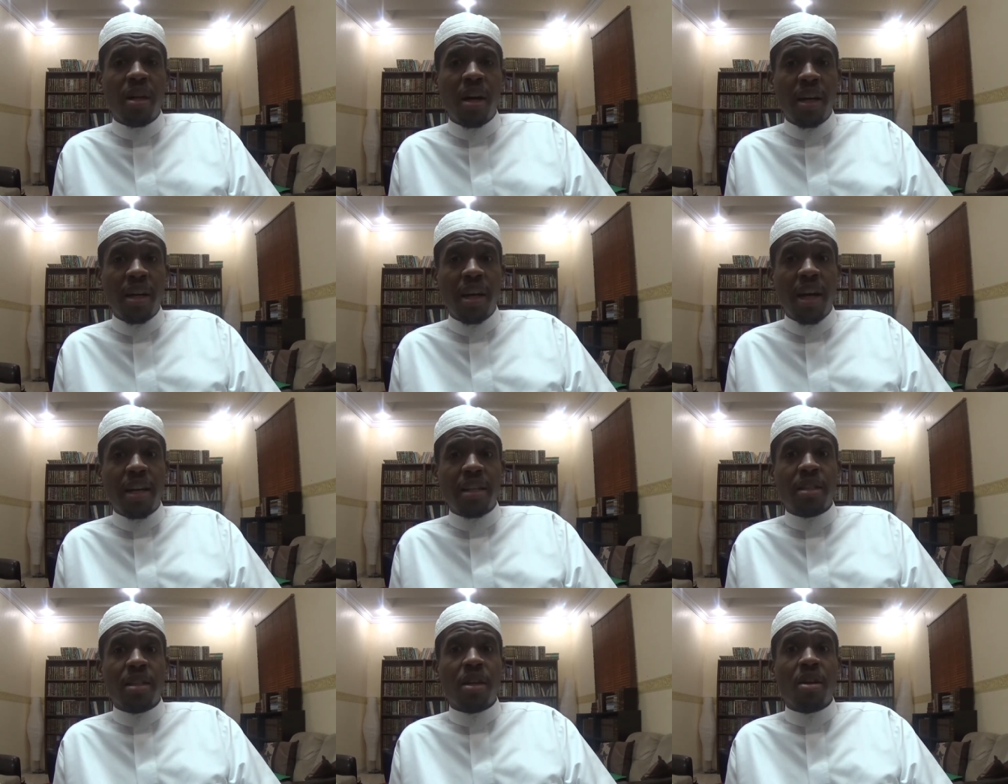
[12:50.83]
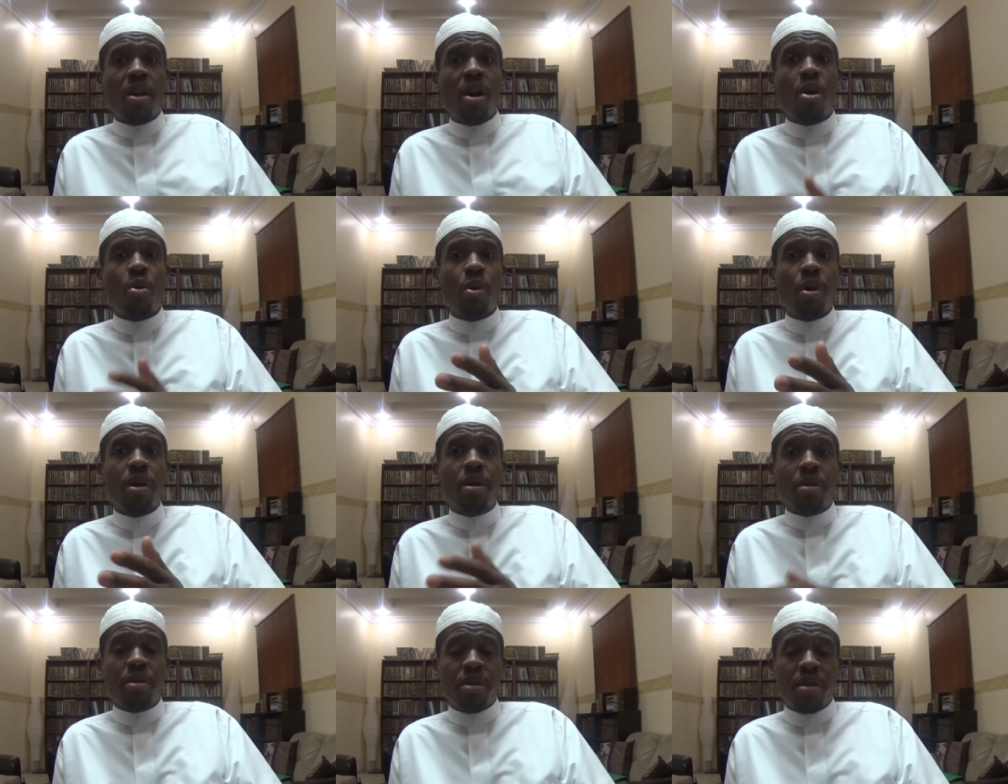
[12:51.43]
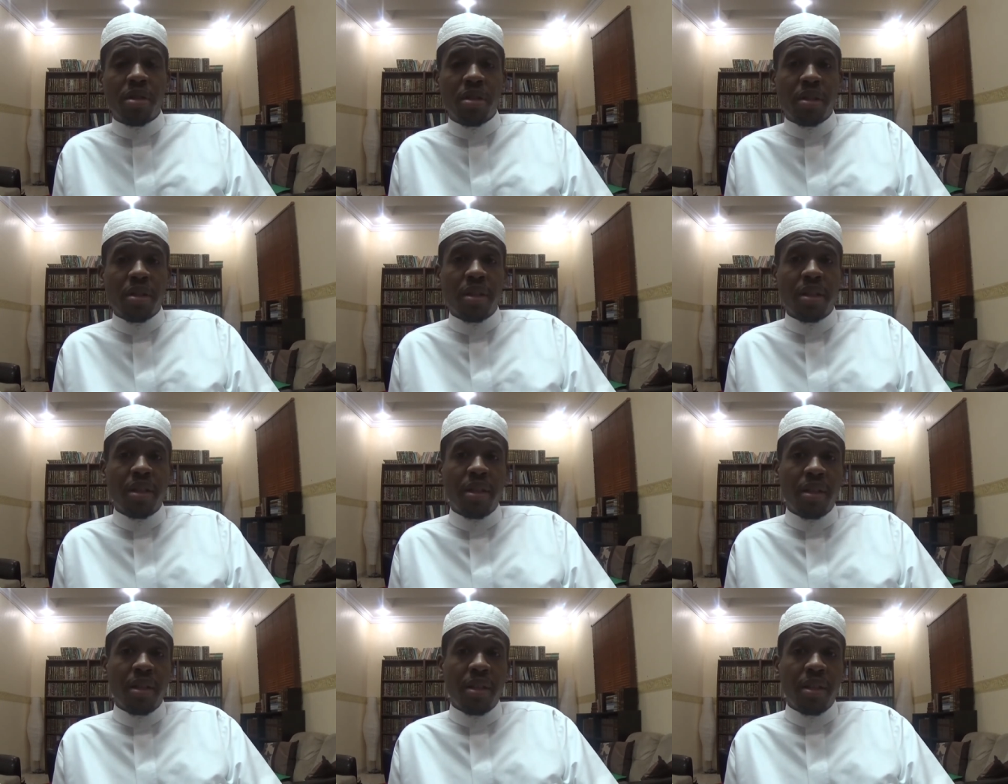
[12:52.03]
unless Allah wills.
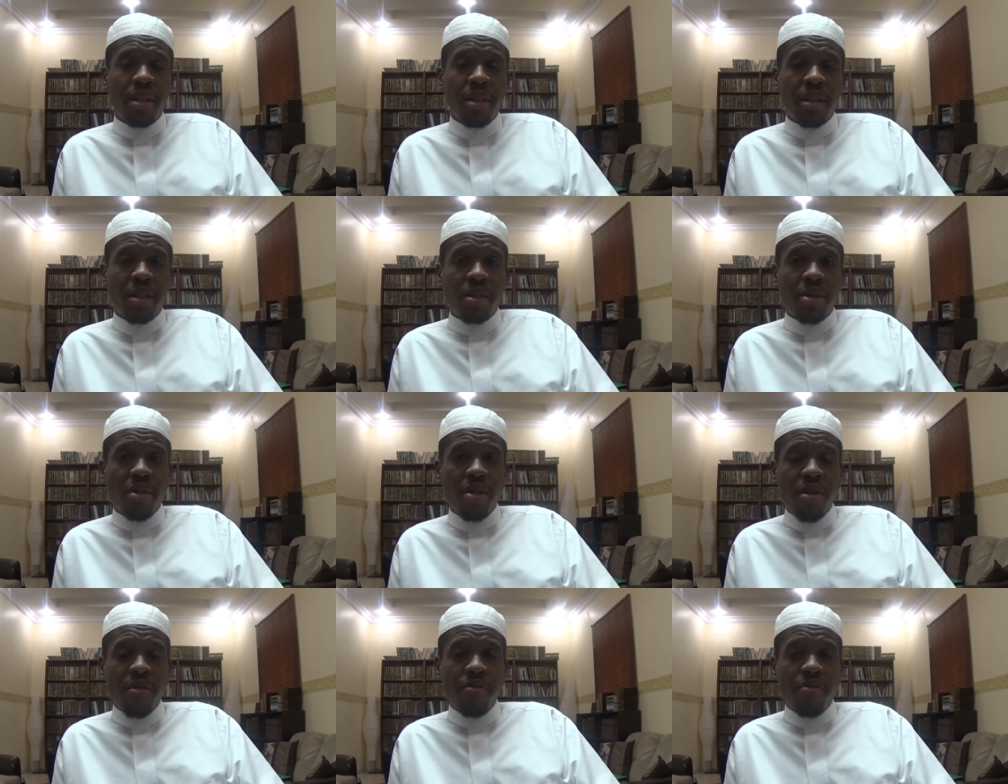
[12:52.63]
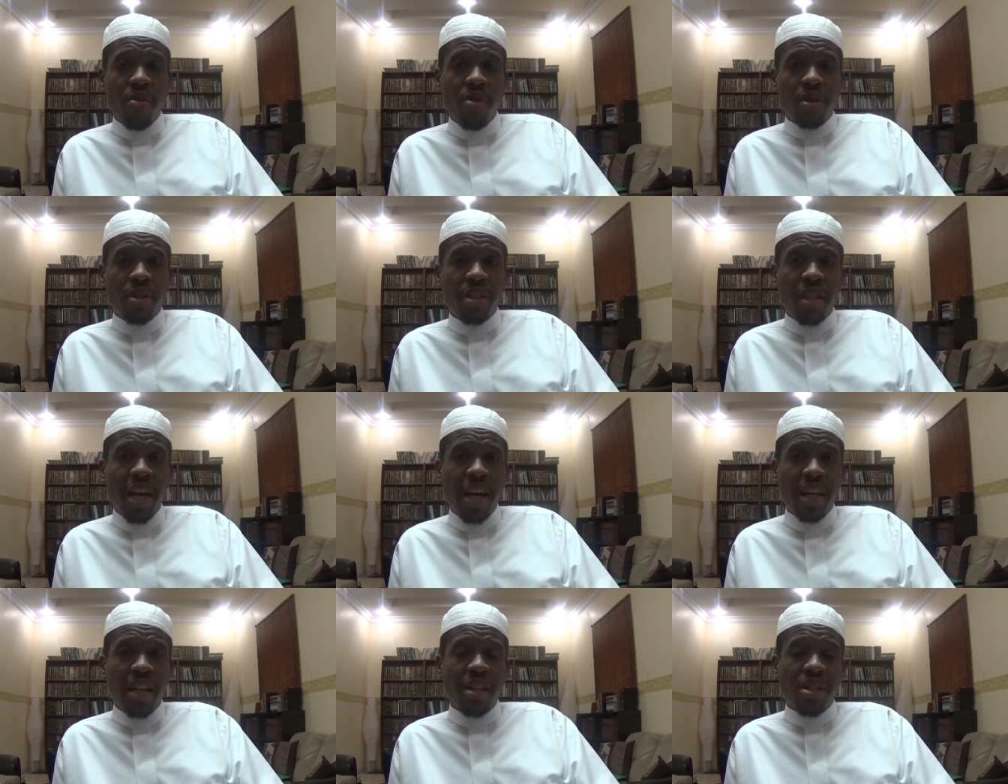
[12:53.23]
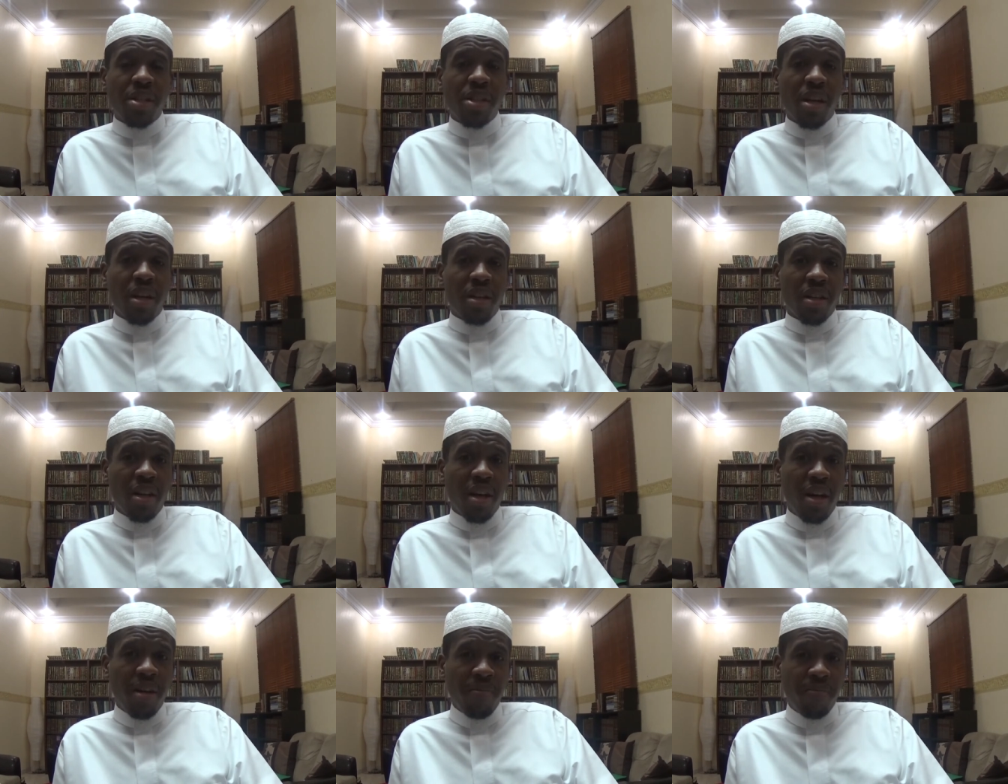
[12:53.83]
So therefore, saying
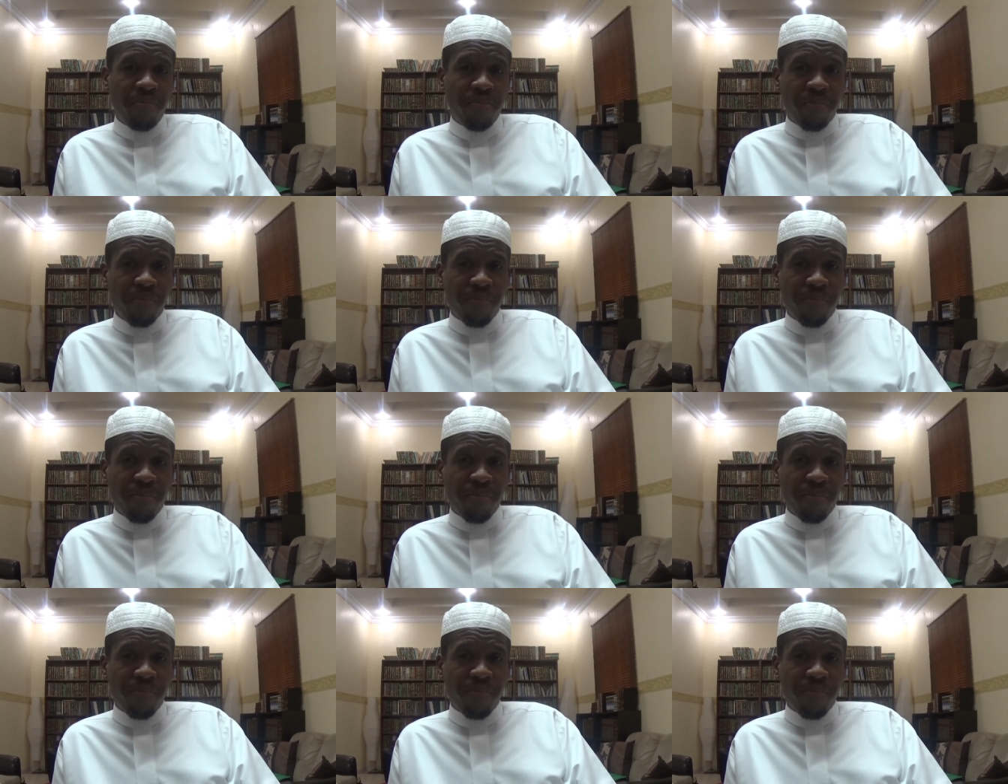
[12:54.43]
inshallah